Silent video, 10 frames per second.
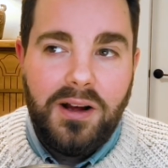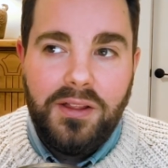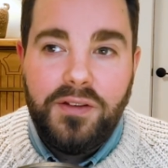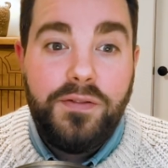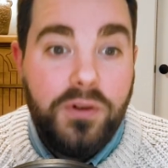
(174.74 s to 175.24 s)

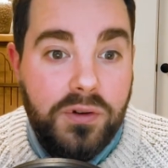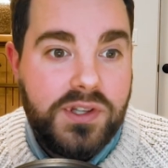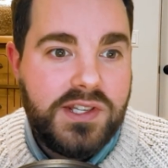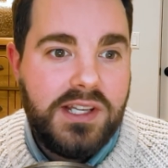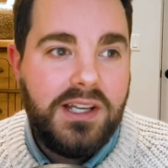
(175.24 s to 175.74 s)
the food
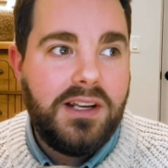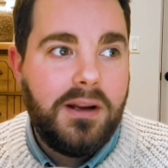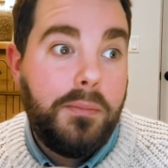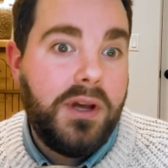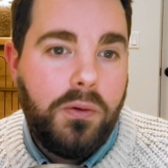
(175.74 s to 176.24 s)
scene
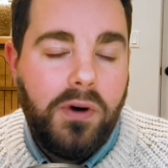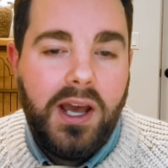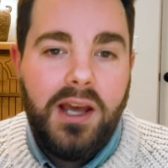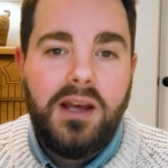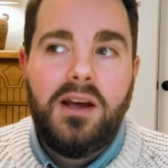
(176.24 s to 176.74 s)
in a big
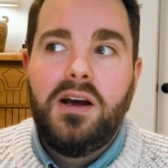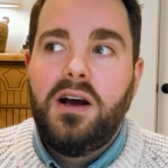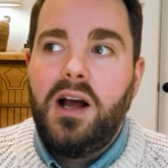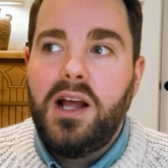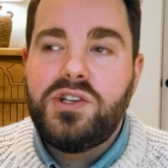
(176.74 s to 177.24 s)
way.
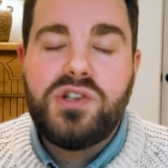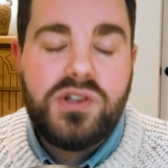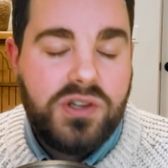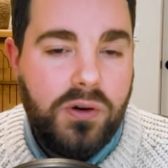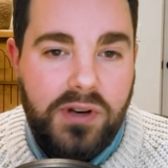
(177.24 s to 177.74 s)
It's
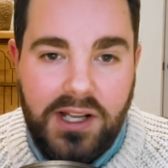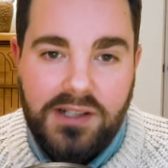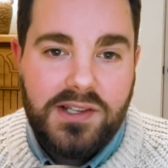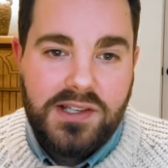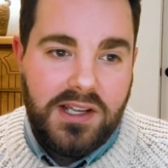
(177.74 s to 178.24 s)
just so
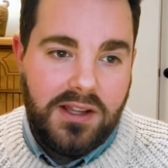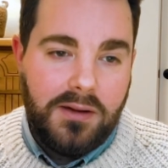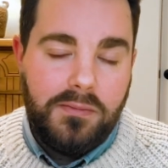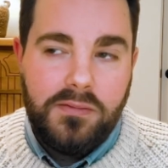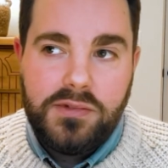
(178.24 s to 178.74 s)
neat to see
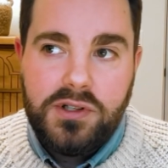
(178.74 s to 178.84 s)
them